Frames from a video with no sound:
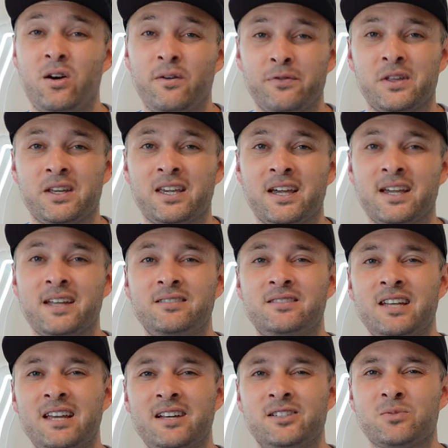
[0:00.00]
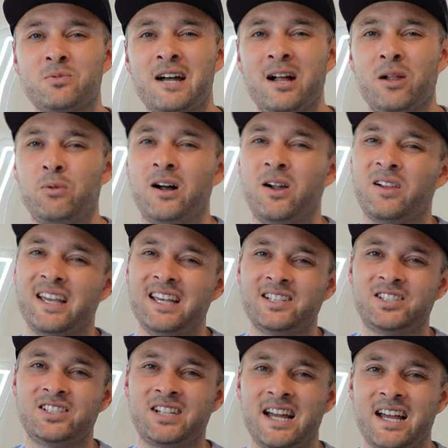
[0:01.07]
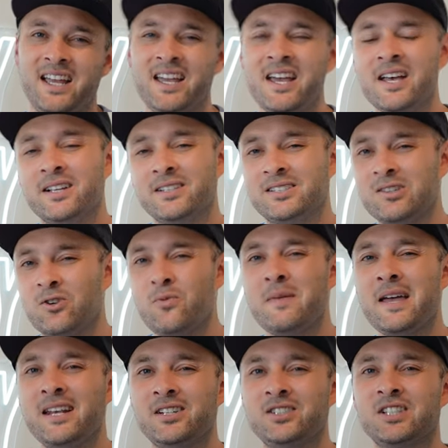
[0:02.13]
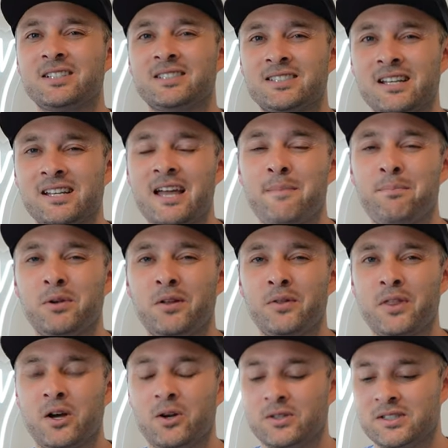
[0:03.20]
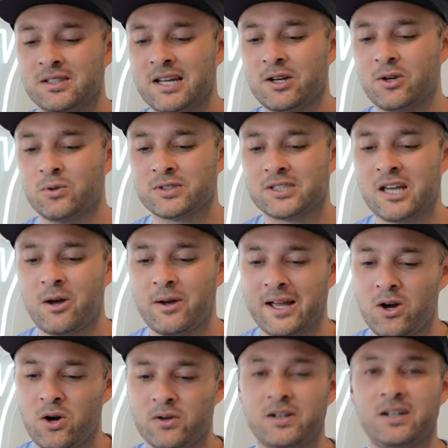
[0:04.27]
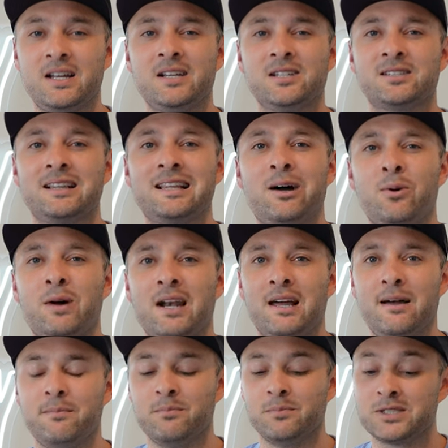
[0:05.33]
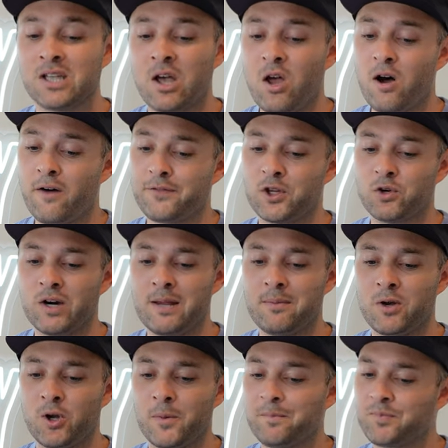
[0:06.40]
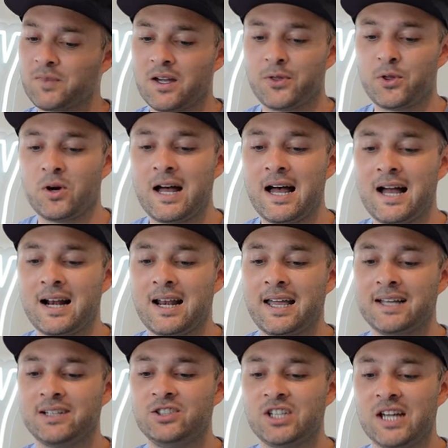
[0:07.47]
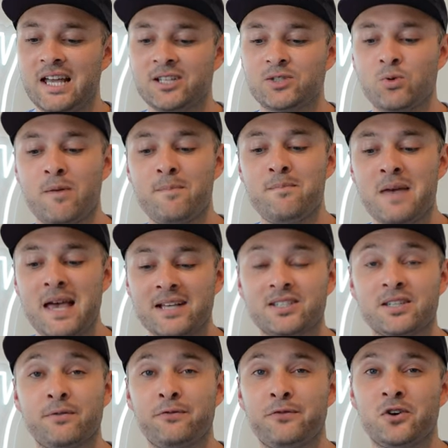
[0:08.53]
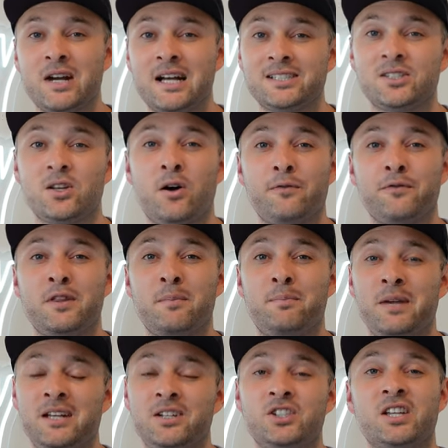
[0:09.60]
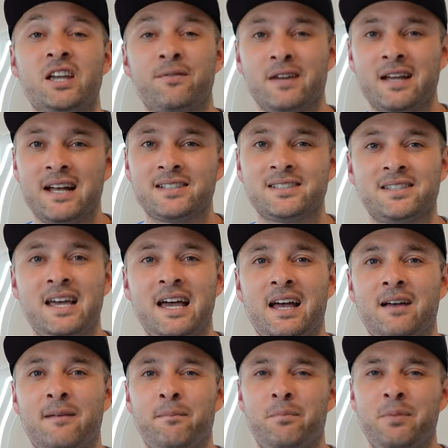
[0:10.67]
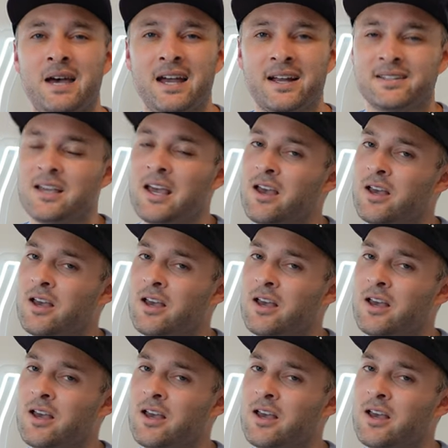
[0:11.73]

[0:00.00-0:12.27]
off the kicking tee as well, while SJ still manages a couple of those niggles going on in his lower limbs off the Remu. I thought Ale and Jazz were massive for us off the bench, giving us that impact.